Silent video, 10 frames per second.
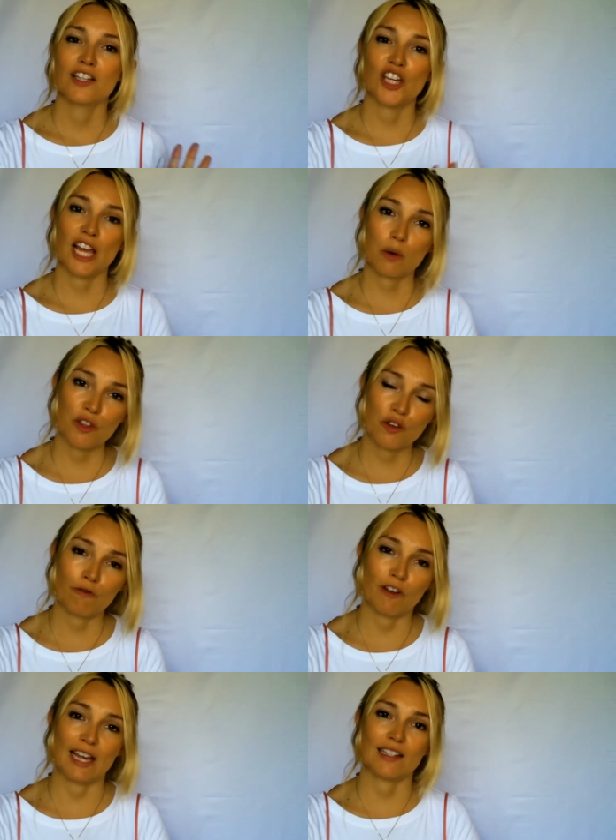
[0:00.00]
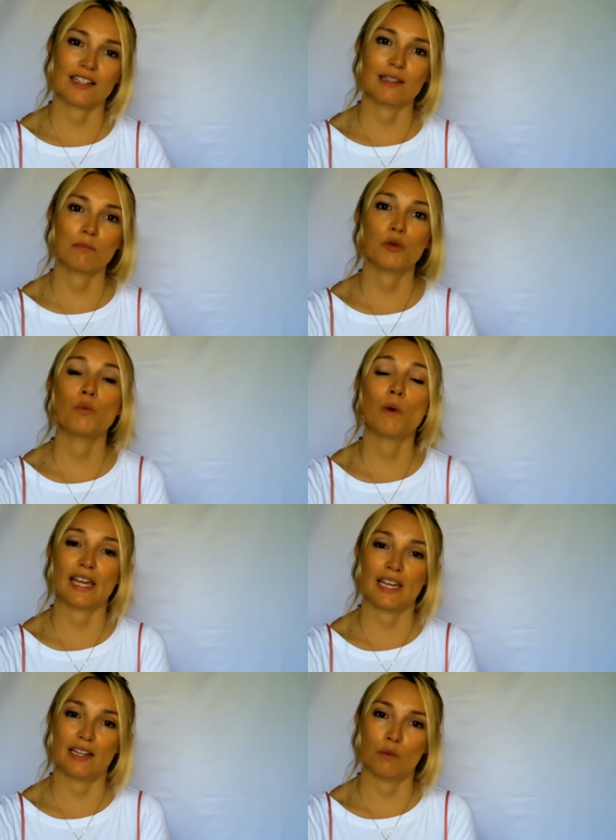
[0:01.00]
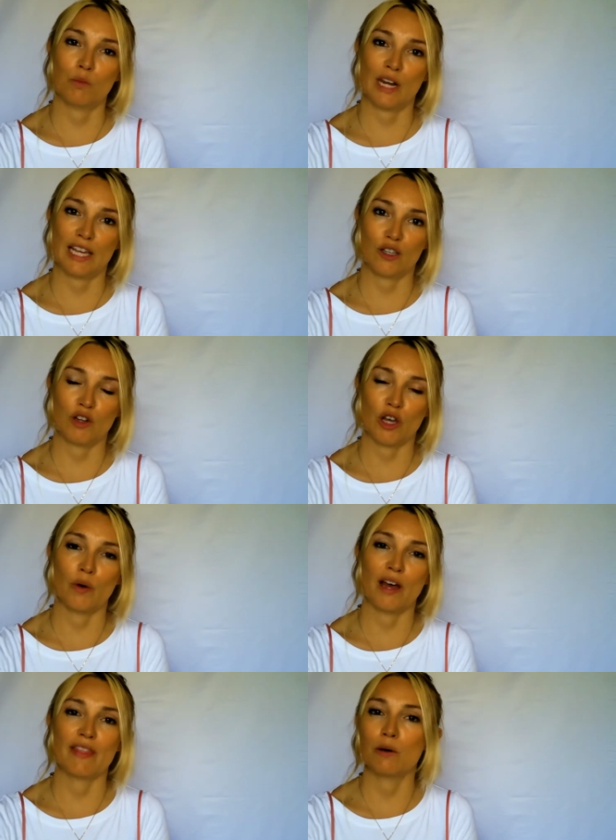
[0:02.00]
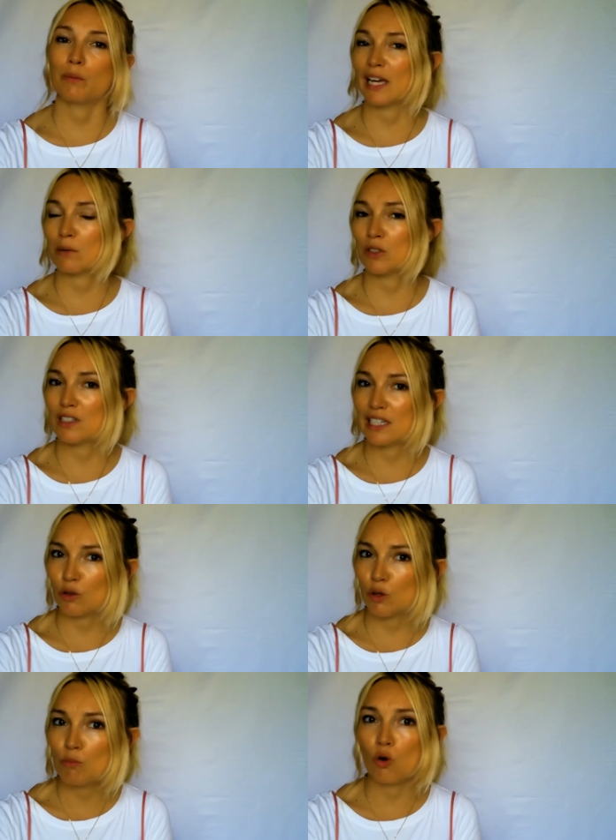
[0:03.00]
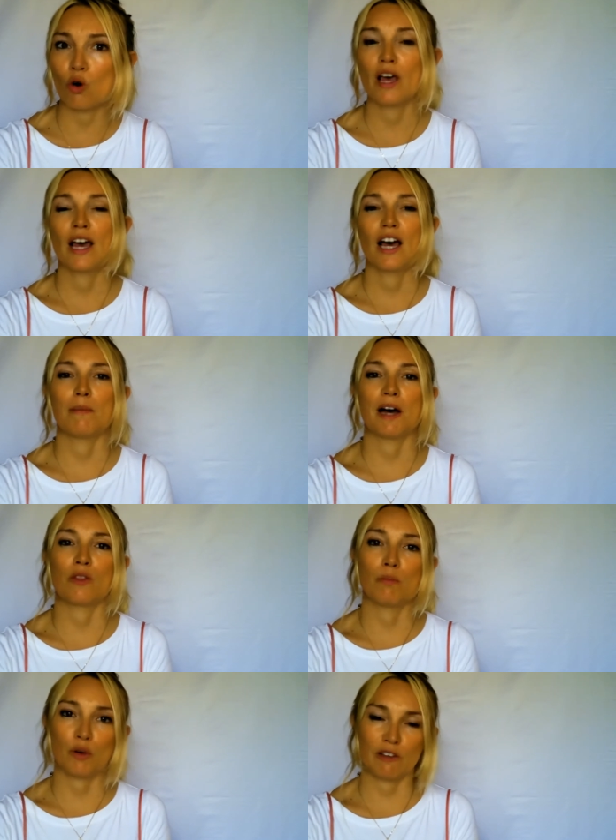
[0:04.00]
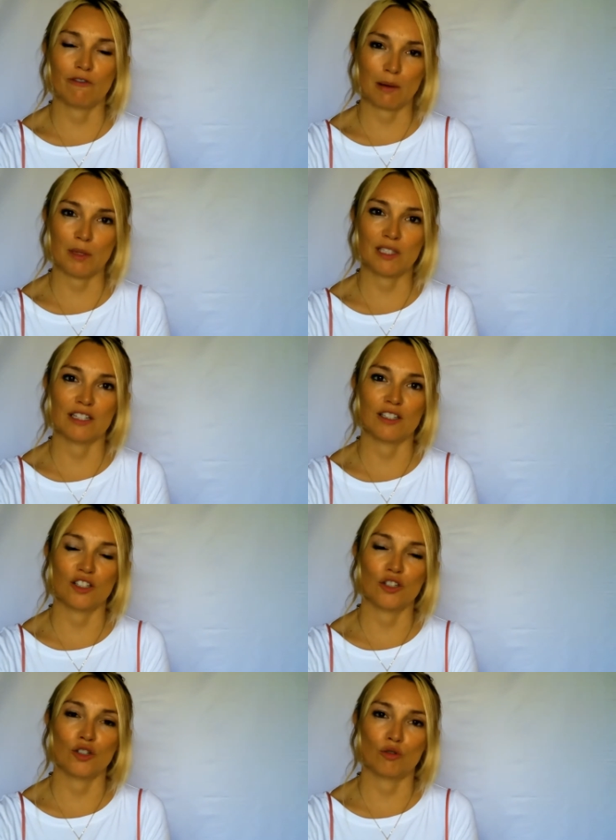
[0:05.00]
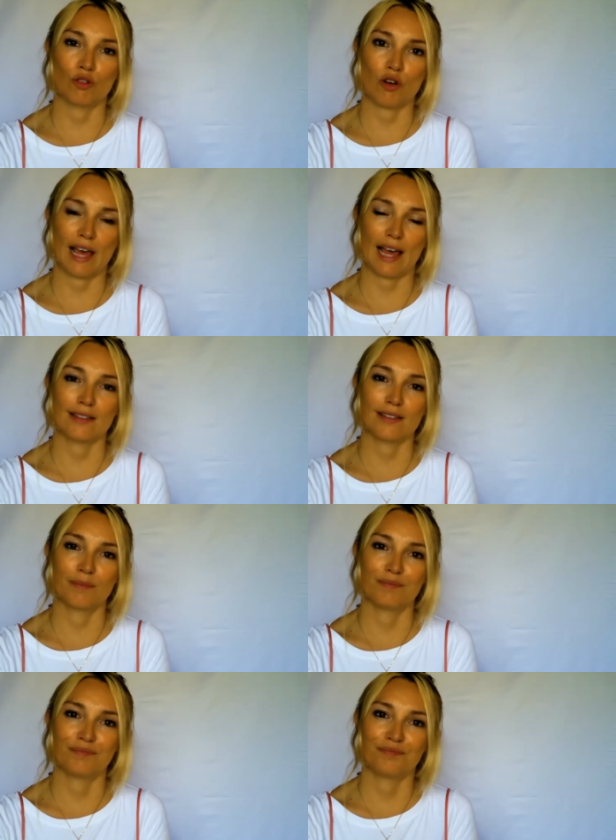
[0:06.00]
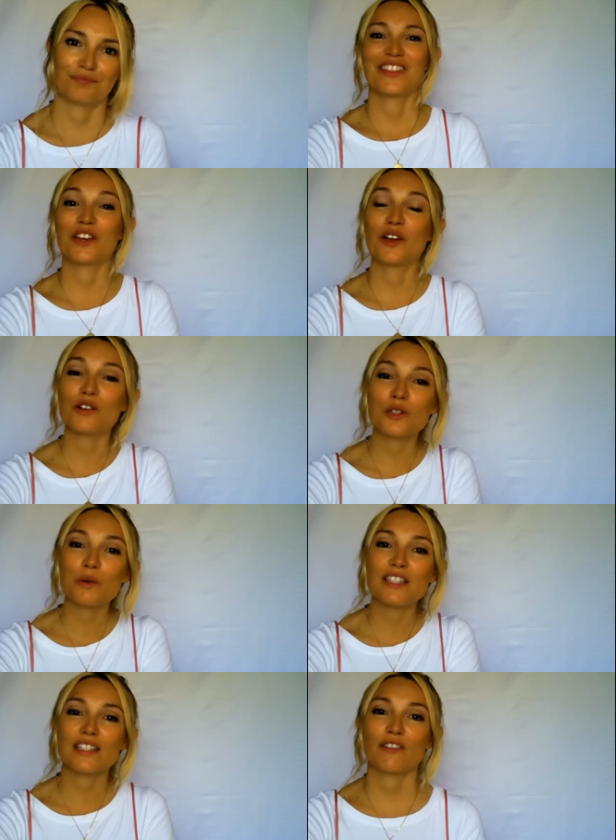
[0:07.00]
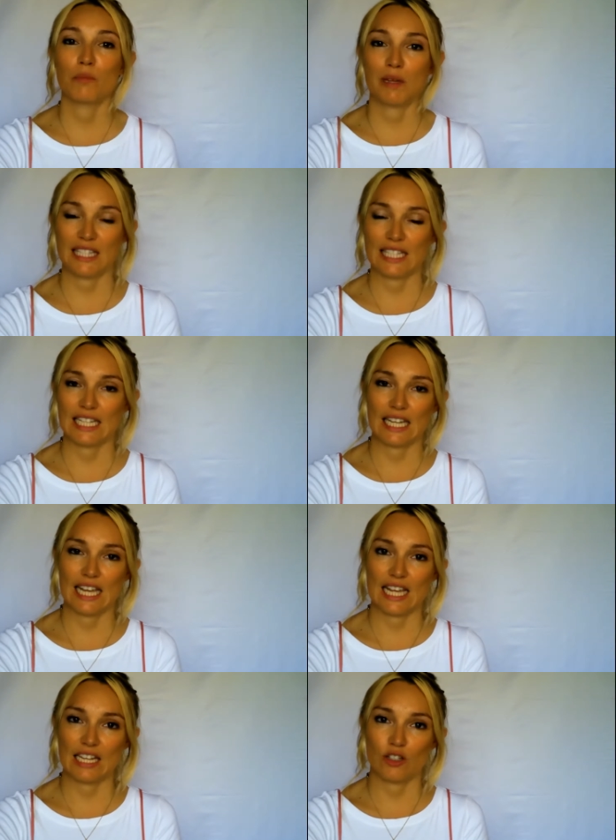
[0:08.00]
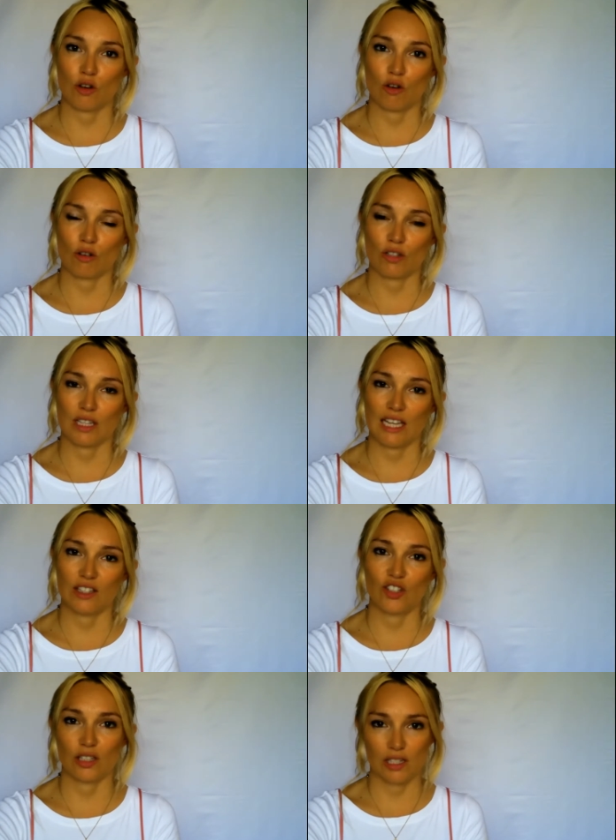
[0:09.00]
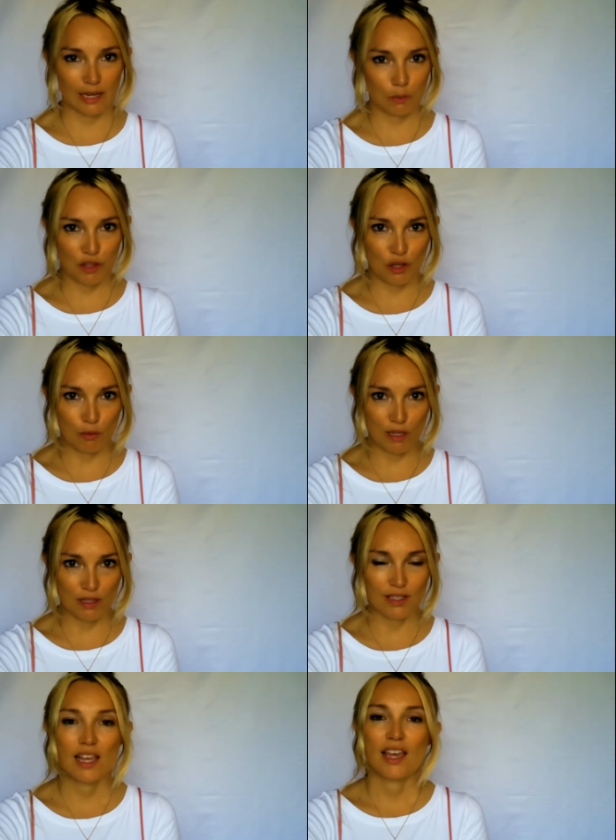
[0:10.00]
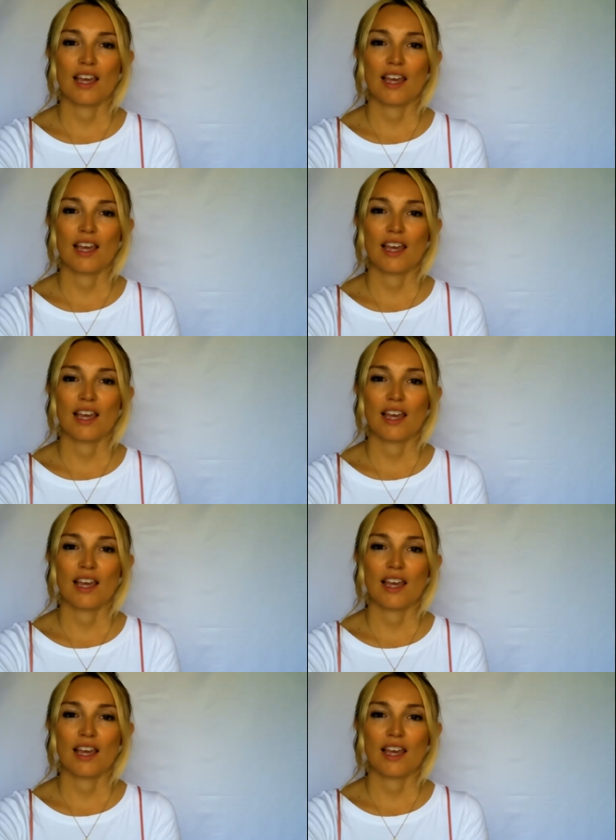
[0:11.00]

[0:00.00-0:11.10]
check with your vet. A simple weigh-in will let you know, and they'll be able to tell you more about the body fat percentage your dog has. The consequence of obesity in dogs is just like with humans.